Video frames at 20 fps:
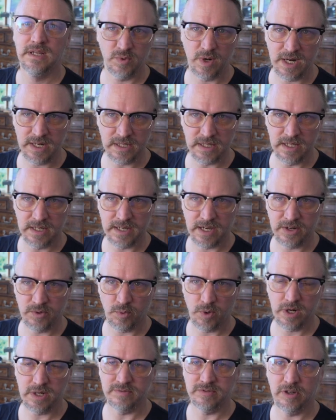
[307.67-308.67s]
right click on
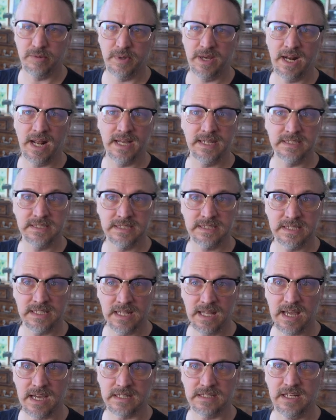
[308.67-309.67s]
one of them, and I can
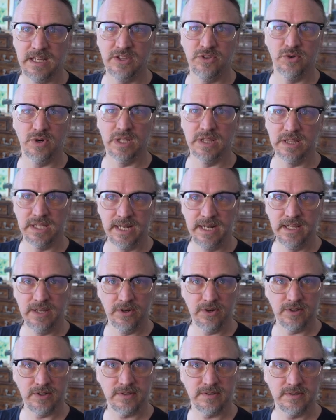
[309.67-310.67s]
select either a
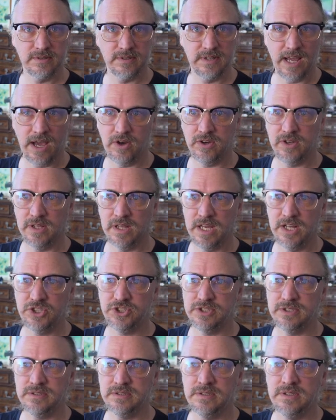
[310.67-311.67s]
linear
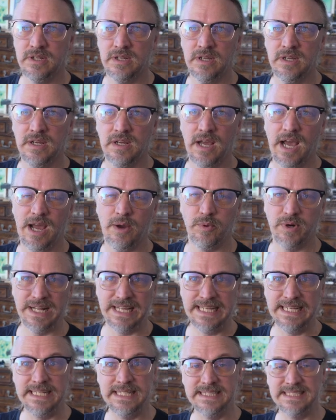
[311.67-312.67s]
calculation. I want
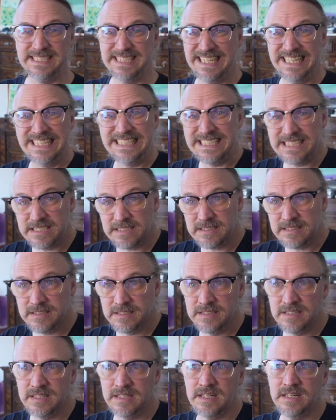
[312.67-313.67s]
to ease in
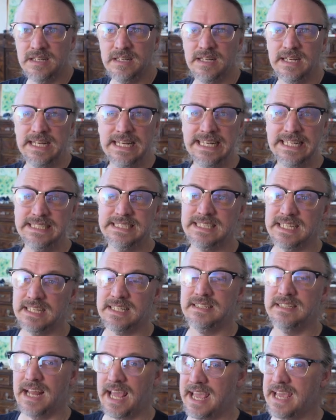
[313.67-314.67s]

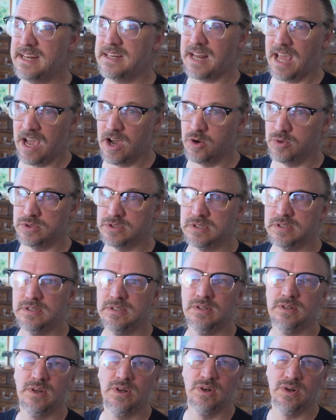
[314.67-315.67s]
and out,
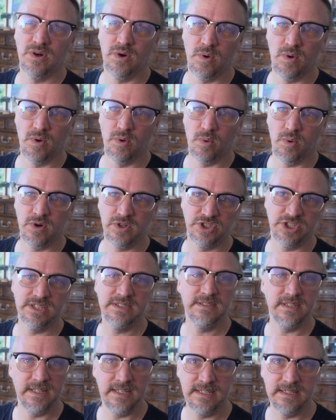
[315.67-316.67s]
or
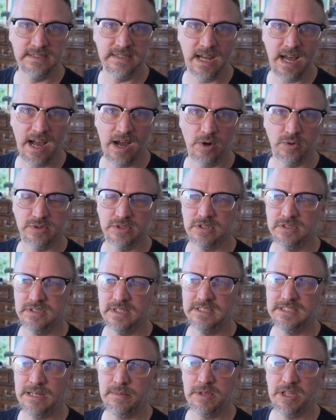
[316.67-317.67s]
just ease out.
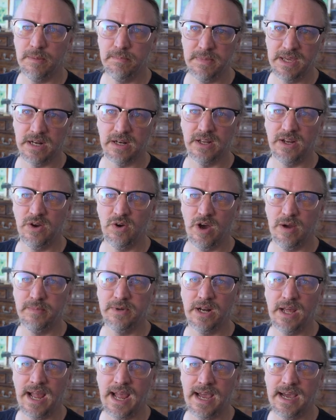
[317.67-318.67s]
Since I'm in the middle here, I'm
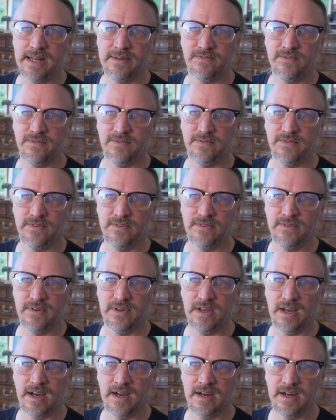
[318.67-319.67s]
going to
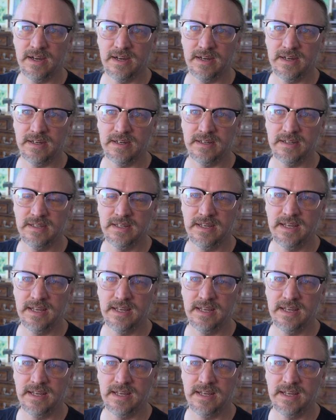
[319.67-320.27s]
have